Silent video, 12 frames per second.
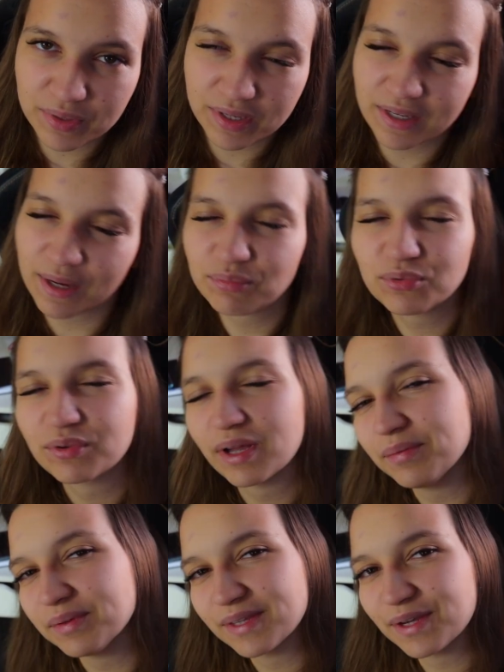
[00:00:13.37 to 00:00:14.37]
He came to
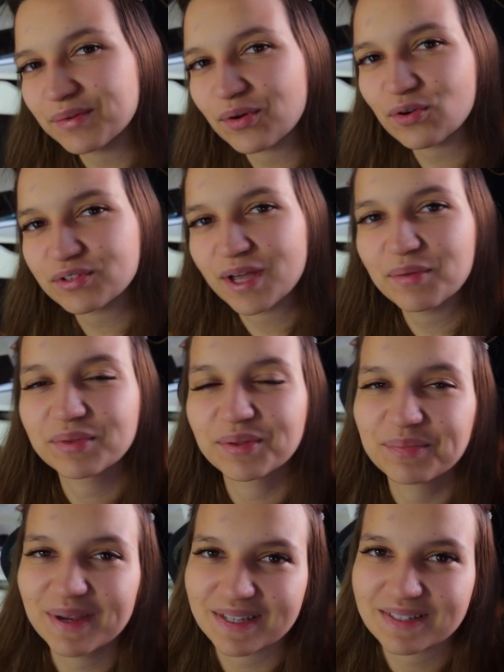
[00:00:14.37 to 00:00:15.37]
Gabi Tech because I'm the
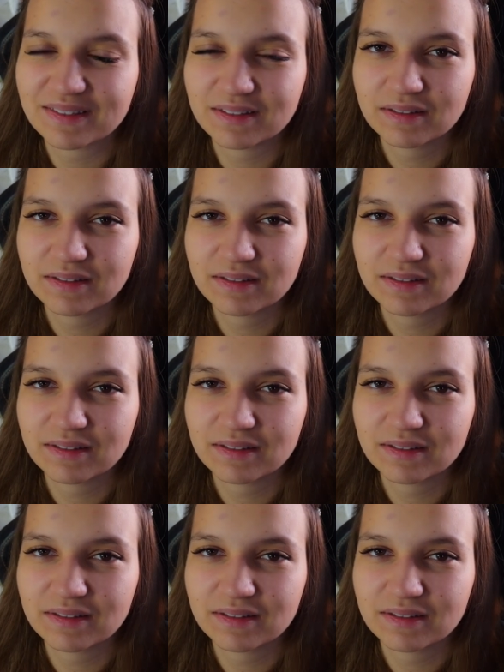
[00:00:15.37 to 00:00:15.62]
best.